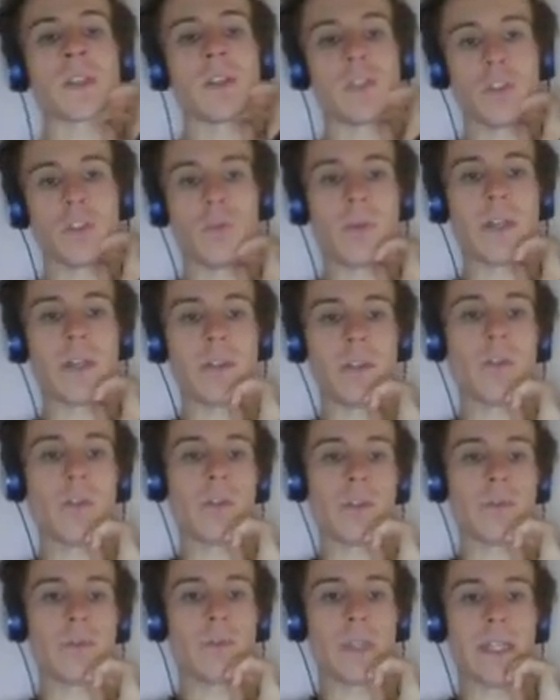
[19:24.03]
So one
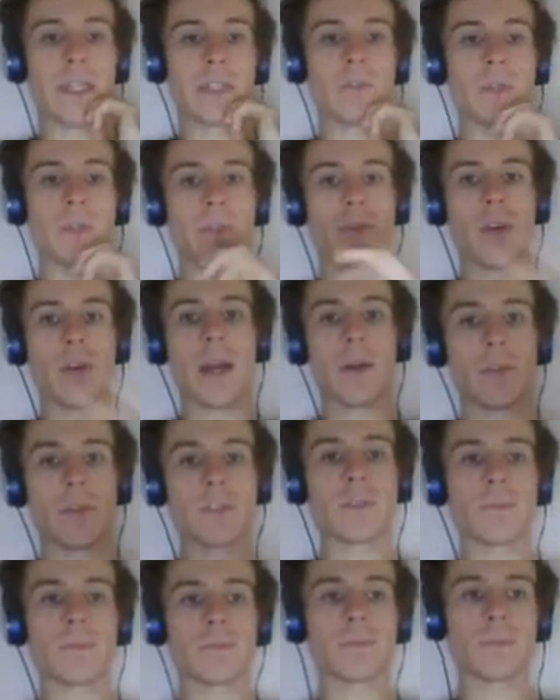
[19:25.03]
Earth, like 24
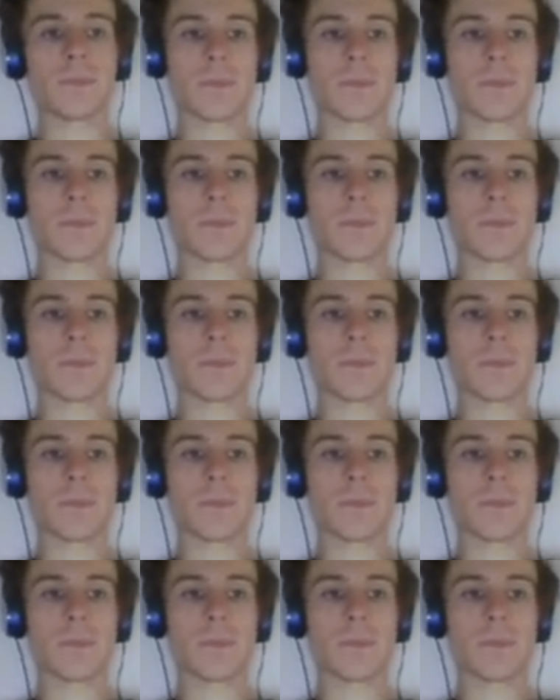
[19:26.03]
hours.